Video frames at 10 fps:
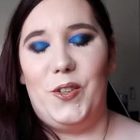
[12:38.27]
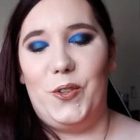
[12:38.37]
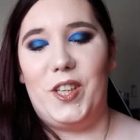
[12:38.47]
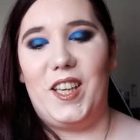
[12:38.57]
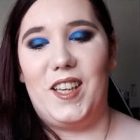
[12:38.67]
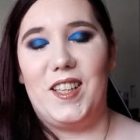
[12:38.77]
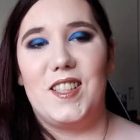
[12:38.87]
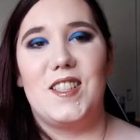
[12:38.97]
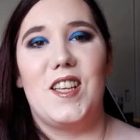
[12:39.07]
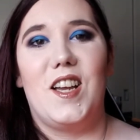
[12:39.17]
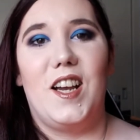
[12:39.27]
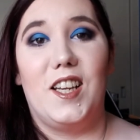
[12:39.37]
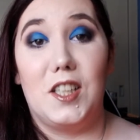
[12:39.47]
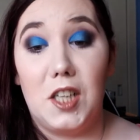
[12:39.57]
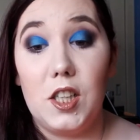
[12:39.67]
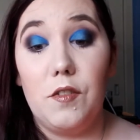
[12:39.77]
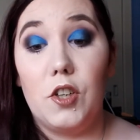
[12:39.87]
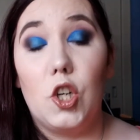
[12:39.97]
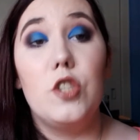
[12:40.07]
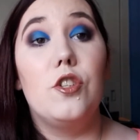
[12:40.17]
Okay guys, I nearly
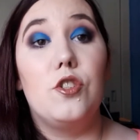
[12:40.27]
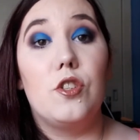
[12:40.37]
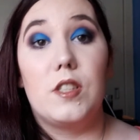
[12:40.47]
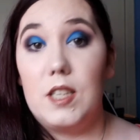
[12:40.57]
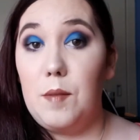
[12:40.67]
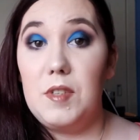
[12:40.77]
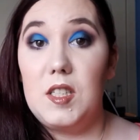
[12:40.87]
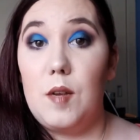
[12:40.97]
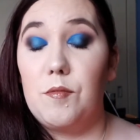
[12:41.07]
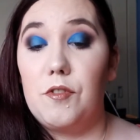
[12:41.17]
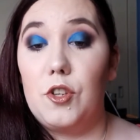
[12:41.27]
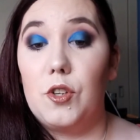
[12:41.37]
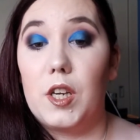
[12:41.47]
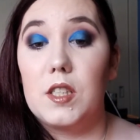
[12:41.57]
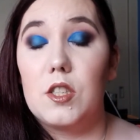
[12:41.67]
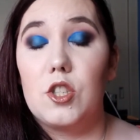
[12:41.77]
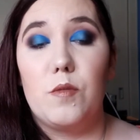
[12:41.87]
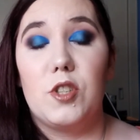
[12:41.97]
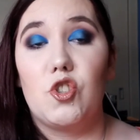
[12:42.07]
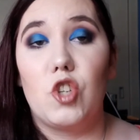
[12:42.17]
forgot to do a timestamp for you guys. There's so
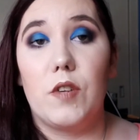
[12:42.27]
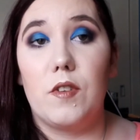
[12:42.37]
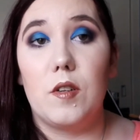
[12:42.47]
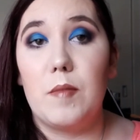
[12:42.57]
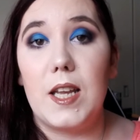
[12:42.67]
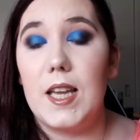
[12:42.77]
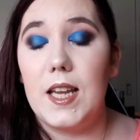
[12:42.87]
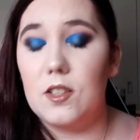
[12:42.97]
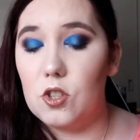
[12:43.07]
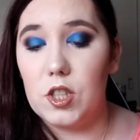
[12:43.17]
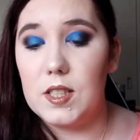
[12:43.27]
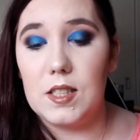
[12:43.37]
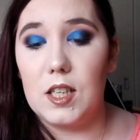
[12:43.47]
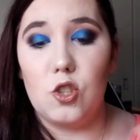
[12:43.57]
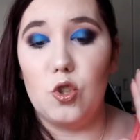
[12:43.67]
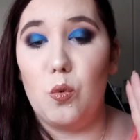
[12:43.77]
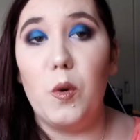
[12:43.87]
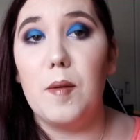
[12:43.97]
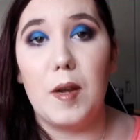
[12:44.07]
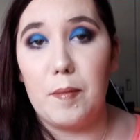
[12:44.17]
much running around in my head. Honestly, I don't know
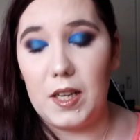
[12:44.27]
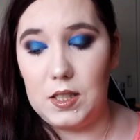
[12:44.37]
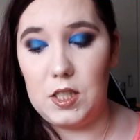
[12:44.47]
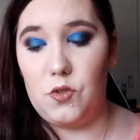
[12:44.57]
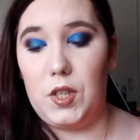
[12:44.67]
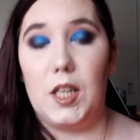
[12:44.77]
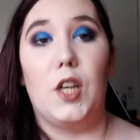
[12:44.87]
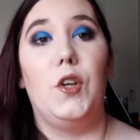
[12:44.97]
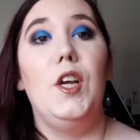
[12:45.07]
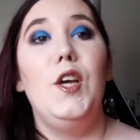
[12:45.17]
where my mind is right now.